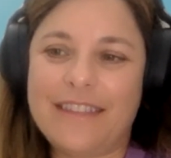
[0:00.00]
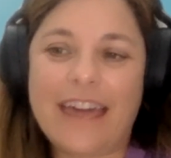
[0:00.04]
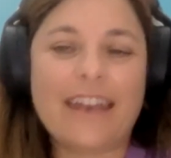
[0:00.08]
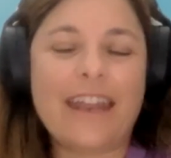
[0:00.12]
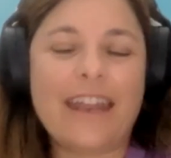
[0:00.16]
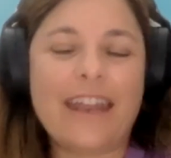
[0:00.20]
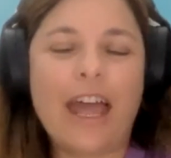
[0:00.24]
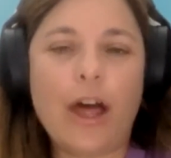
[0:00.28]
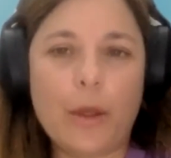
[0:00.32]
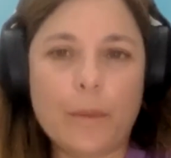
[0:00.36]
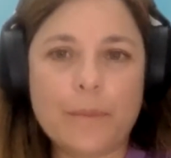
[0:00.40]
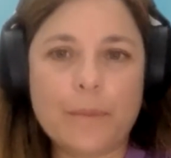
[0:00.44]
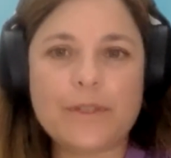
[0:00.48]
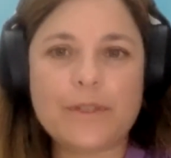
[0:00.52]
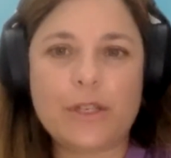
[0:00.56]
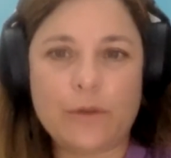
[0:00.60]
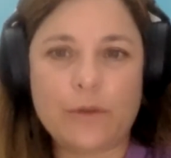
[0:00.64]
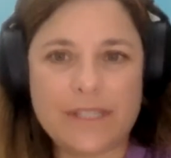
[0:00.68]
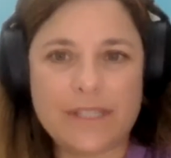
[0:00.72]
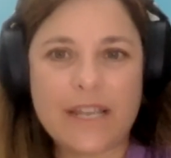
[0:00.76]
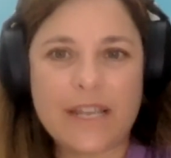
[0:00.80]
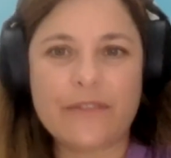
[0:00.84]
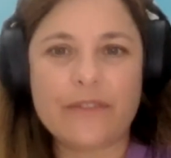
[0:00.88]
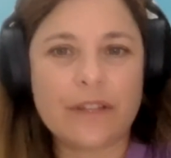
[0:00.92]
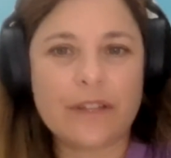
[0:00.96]
helps you
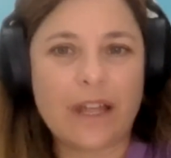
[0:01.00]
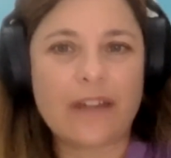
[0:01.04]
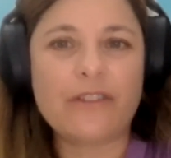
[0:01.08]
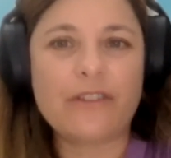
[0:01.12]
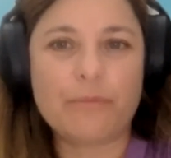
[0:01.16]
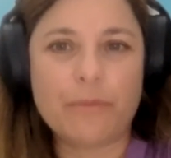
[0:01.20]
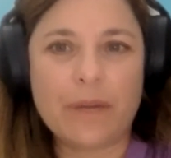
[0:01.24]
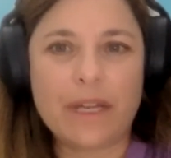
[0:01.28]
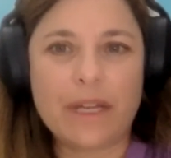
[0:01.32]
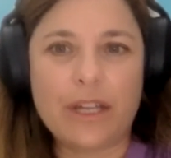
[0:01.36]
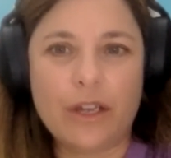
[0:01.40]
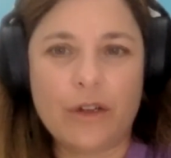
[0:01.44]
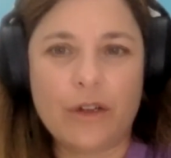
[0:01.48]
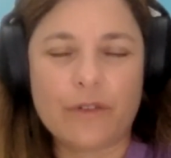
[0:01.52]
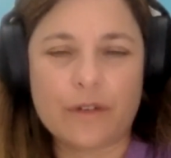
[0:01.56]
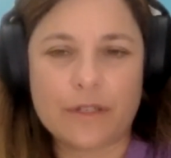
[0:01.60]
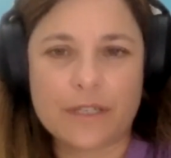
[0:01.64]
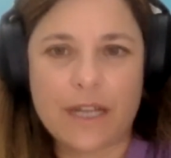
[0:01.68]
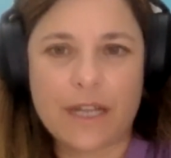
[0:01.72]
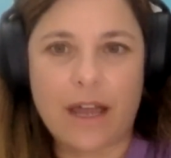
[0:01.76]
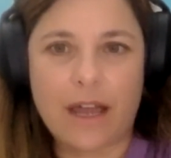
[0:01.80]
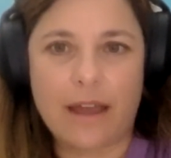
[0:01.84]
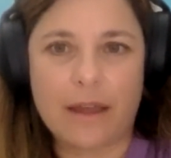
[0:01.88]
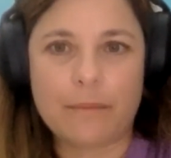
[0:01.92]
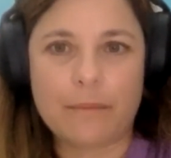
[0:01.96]
save a lot of money over
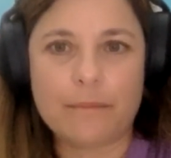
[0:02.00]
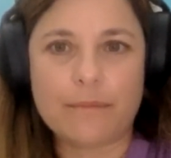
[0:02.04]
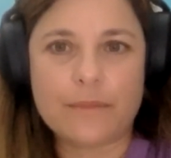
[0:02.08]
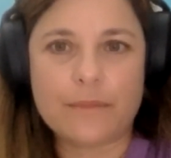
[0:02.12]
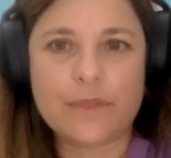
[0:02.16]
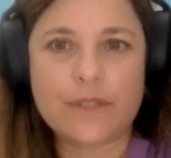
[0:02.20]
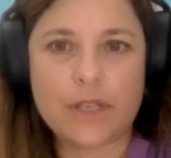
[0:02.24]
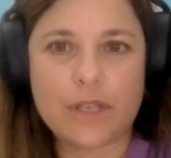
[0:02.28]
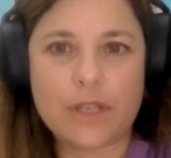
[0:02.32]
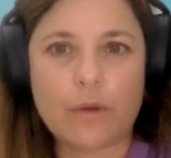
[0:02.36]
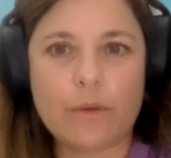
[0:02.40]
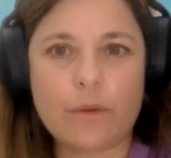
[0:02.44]
time. So